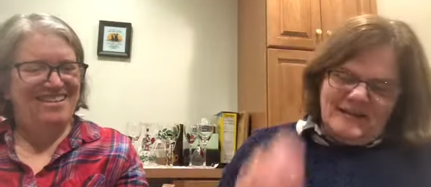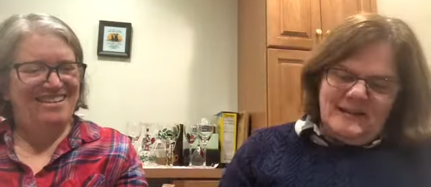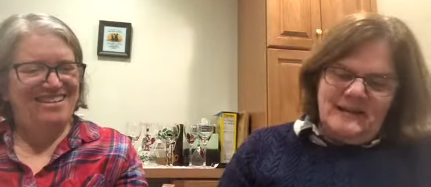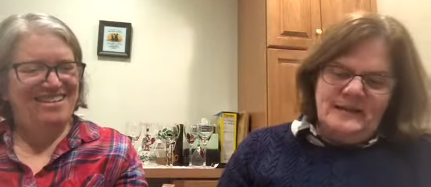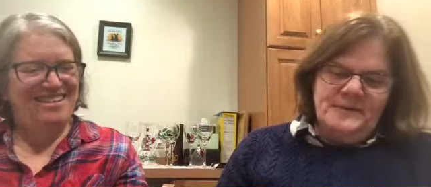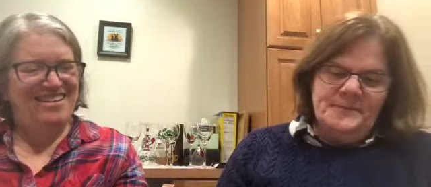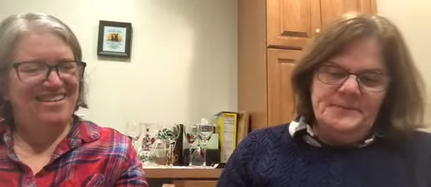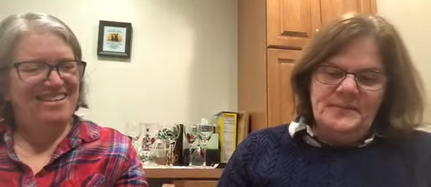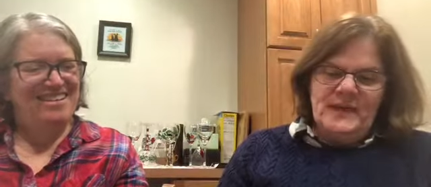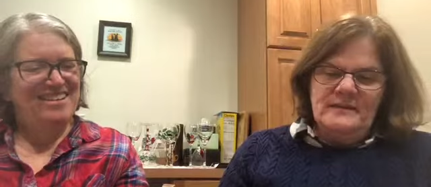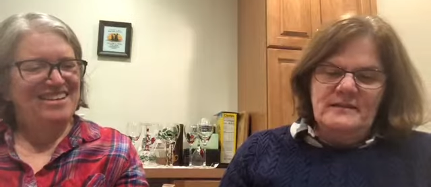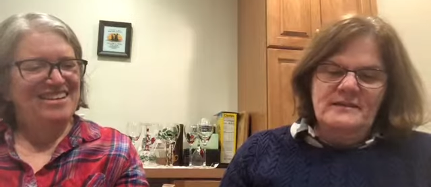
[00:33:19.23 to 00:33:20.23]
Speaker 1: um,
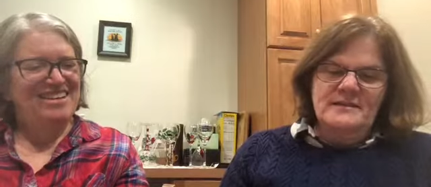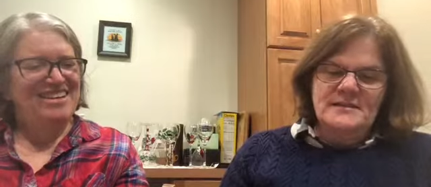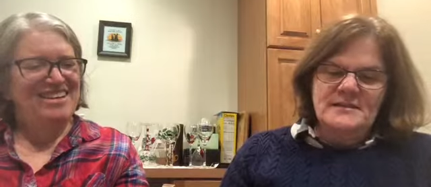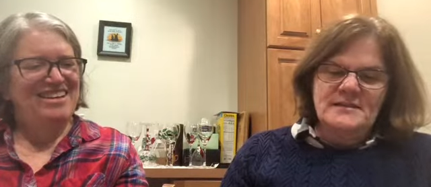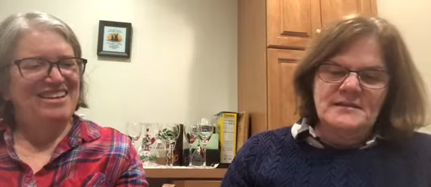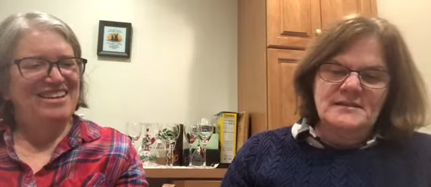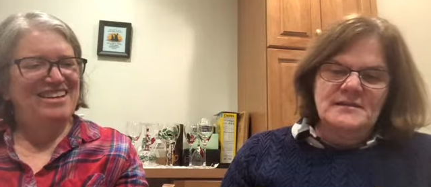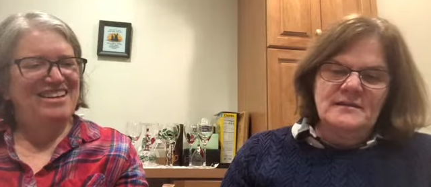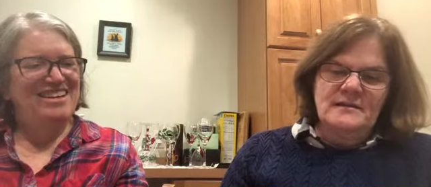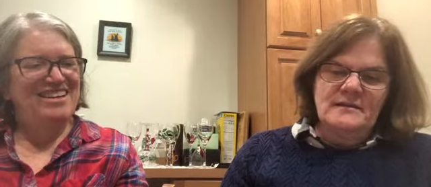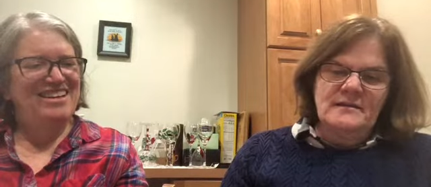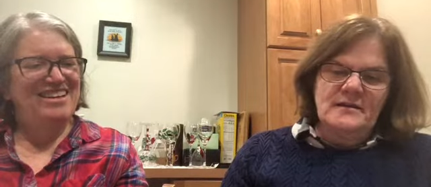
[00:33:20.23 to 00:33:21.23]
and then this is
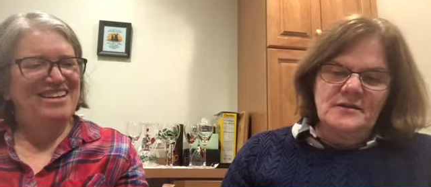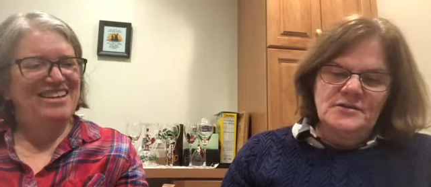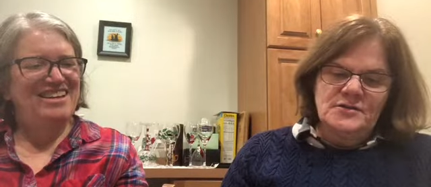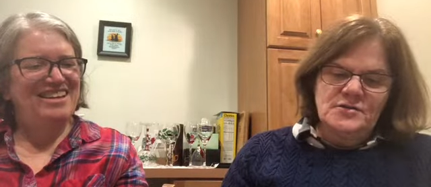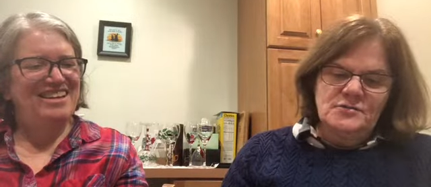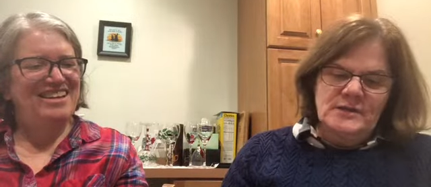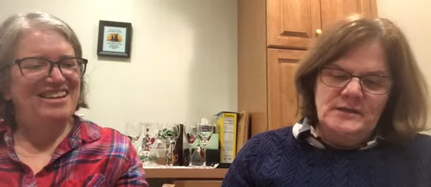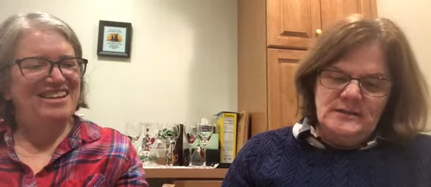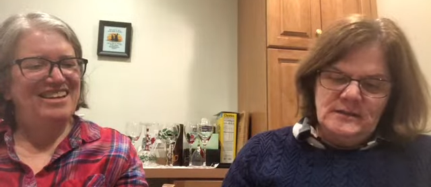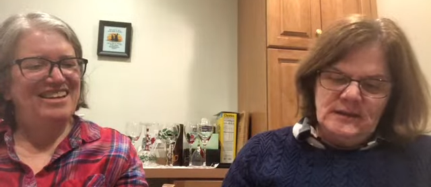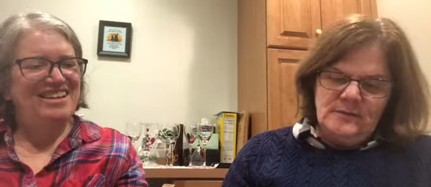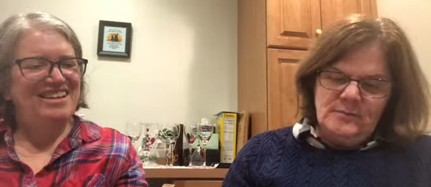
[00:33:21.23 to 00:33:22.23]
another heartstring
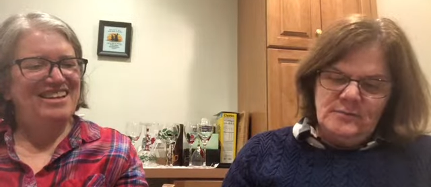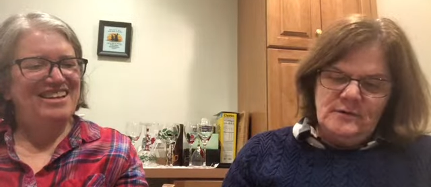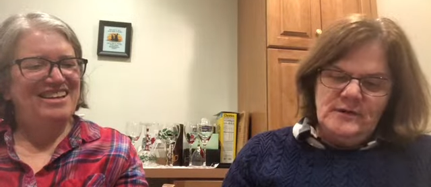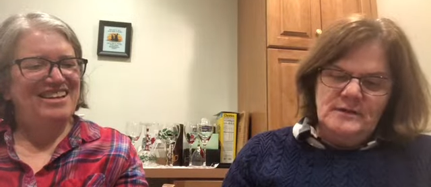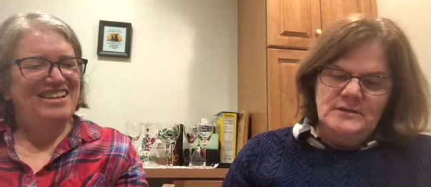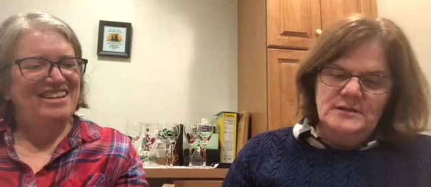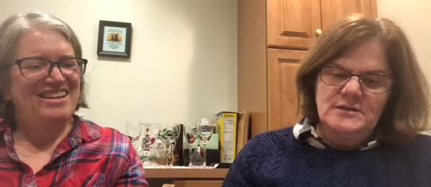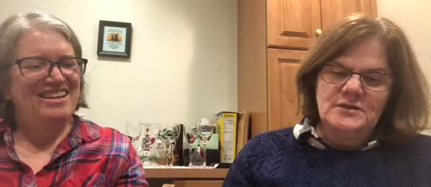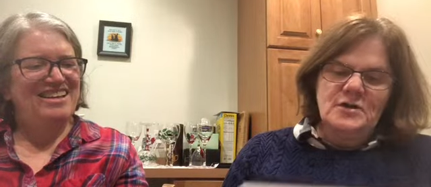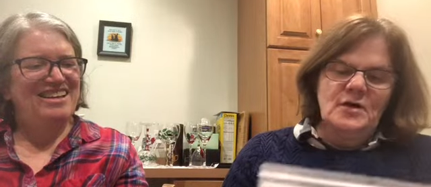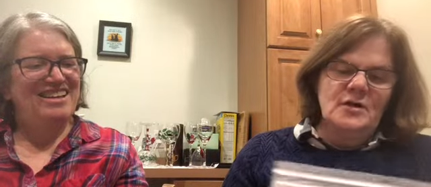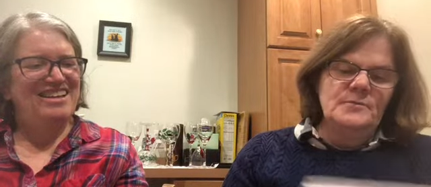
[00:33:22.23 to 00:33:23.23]
samplery. This is
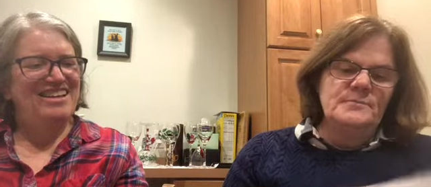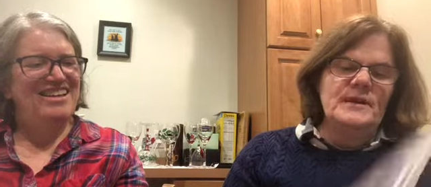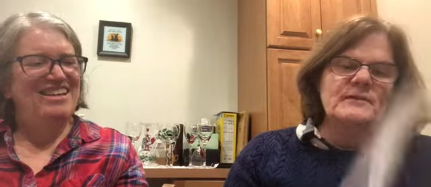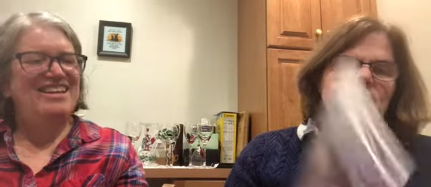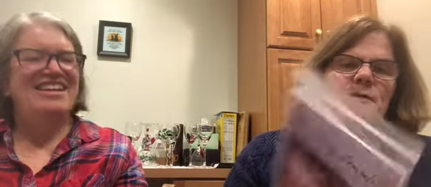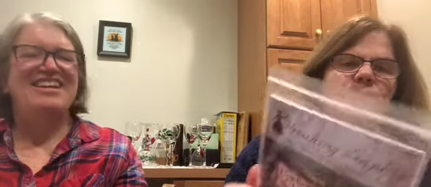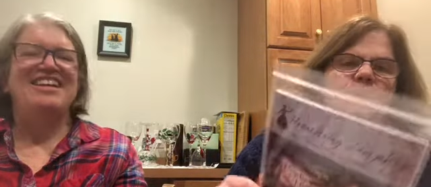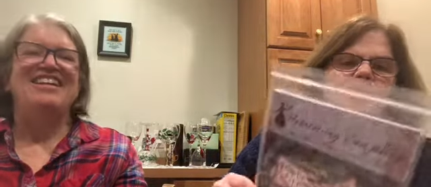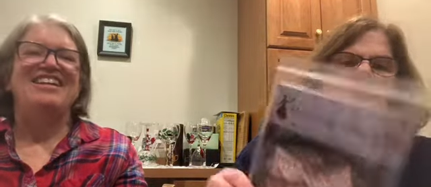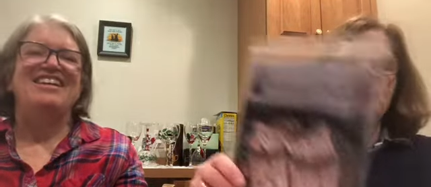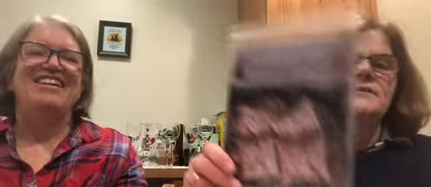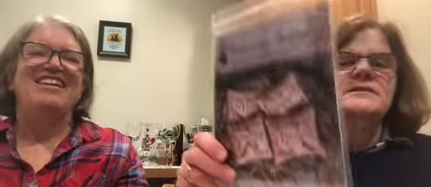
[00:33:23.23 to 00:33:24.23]
called Merry
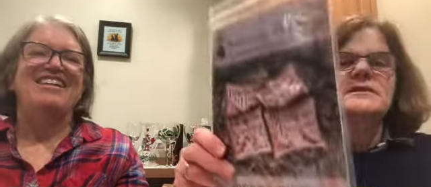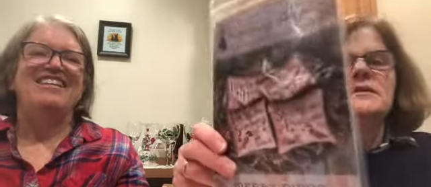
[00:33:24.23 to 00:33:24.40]
Birds.